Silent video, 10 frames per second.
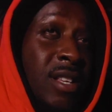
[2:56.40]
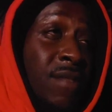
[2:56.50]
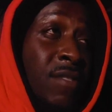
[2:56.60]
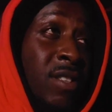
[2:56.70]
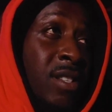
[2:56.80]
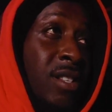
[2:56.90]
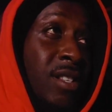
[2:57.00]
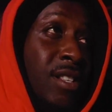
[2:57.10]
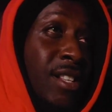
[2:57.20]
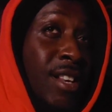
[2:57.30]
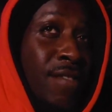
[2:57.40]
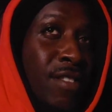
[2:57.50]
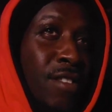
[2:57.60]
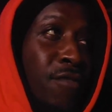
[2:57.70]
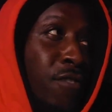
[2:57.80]
having,
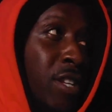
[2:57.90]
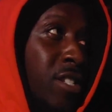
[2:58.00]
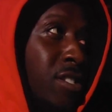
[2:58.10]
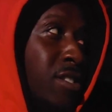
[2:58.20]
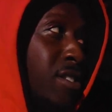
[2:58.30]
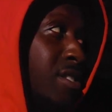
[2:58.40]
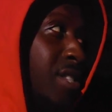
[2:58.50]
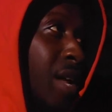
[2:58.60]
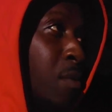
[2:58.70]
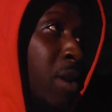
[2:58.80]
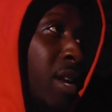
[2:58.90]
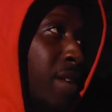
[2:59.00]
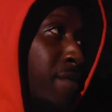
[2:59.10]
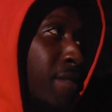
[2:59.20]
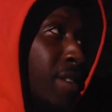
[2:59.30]
living the fullest that I want to
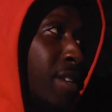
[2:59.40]
live.